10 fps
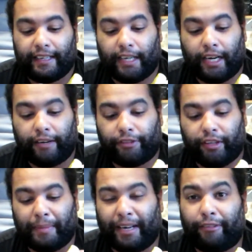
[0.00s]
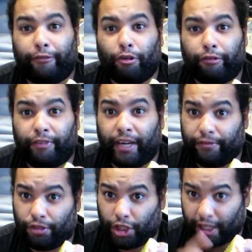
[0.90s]
after about 4 or
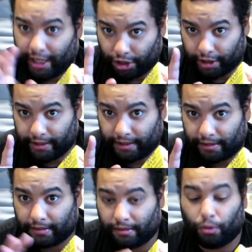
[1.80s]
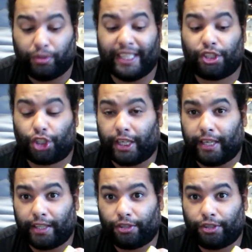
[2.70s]
5 charges or
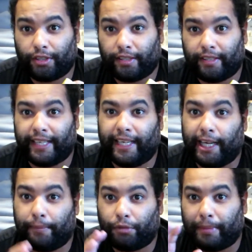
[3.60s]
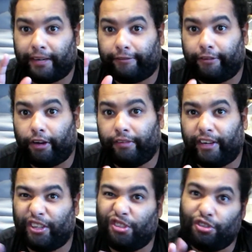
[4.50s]
discharge, they get up to about
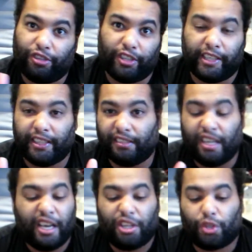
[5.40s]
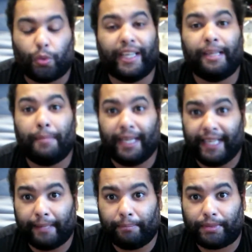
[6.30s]
520
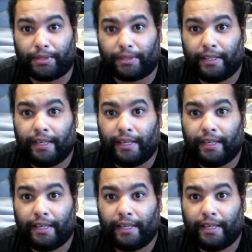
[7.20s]
milliamps.